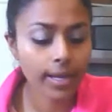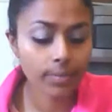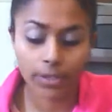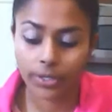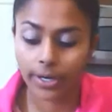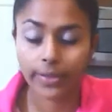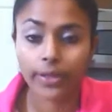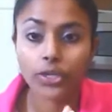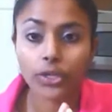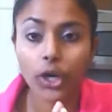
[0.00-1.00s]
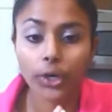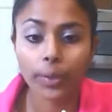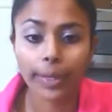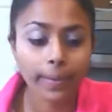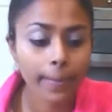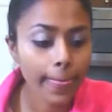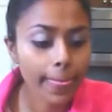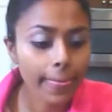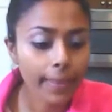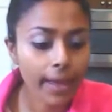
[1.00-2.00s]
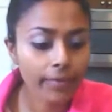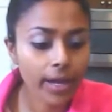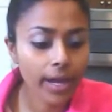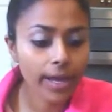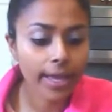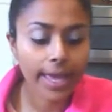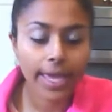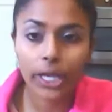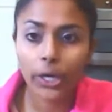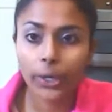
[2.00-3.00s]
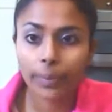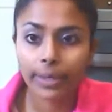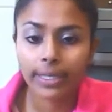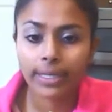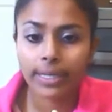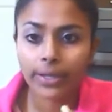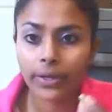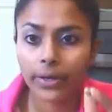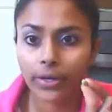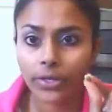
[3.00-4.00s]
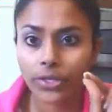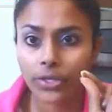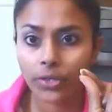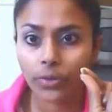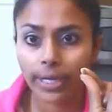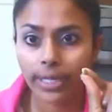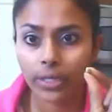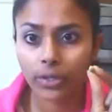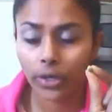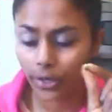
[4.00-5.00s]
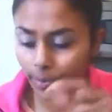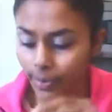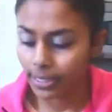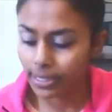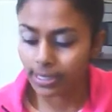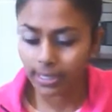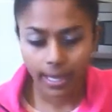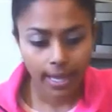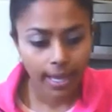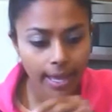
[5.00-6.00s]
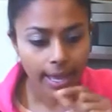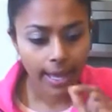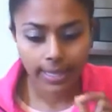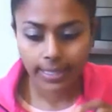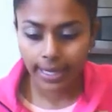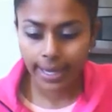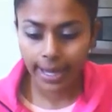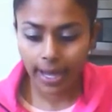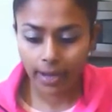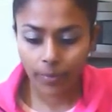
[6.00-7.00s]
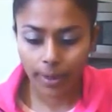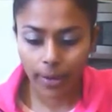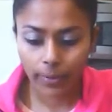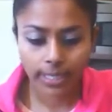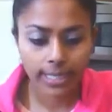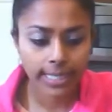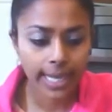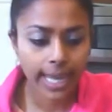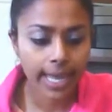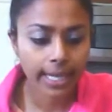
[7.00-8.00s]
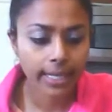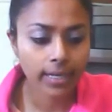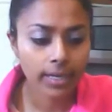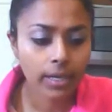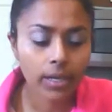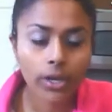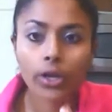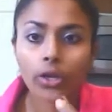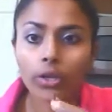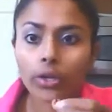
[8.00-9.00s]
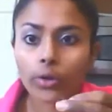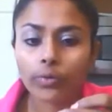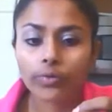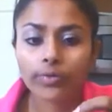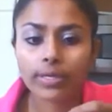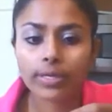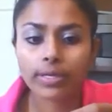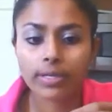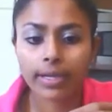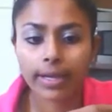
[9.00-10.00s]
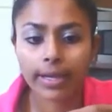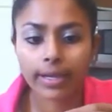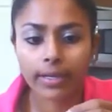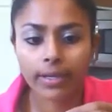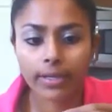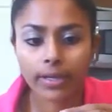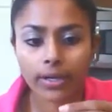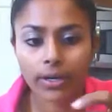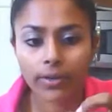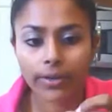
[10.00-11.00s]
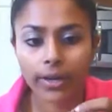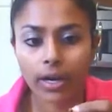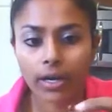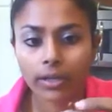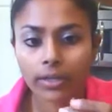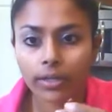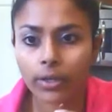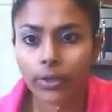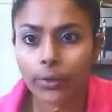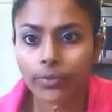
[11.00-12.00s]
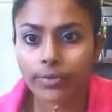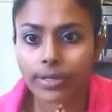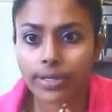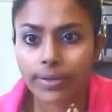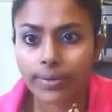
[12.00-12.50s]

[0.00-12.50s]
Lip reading: I'm so sorry, these are cardamom. I've got 8 cardamoms, and they're just green little cardamoms. And I have about 10 cloves, and here they are, little cloves.